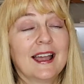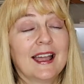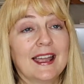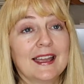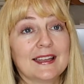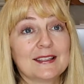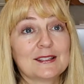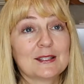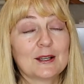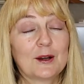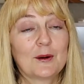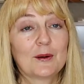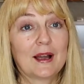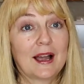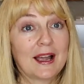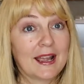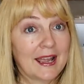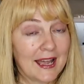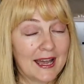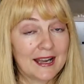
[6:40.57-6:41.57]
And so
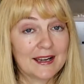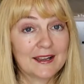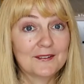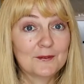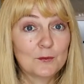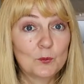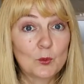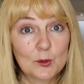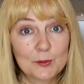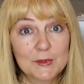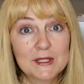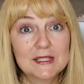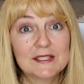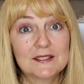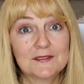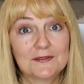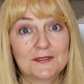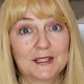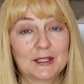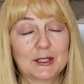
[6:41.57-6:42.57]
I had a
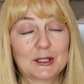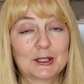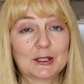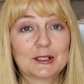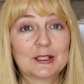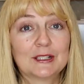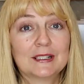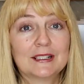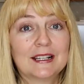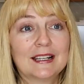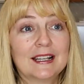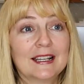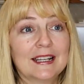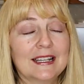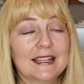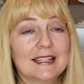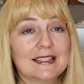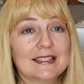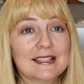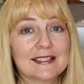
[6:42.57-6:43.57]
woman's figure
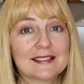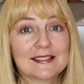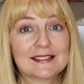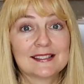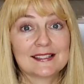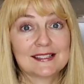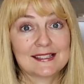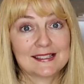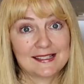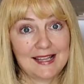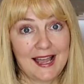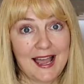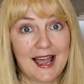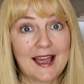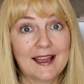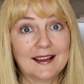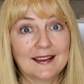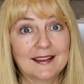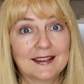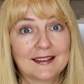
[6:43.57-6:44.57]
in this
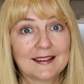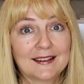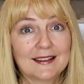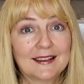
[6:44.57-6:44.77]
sack.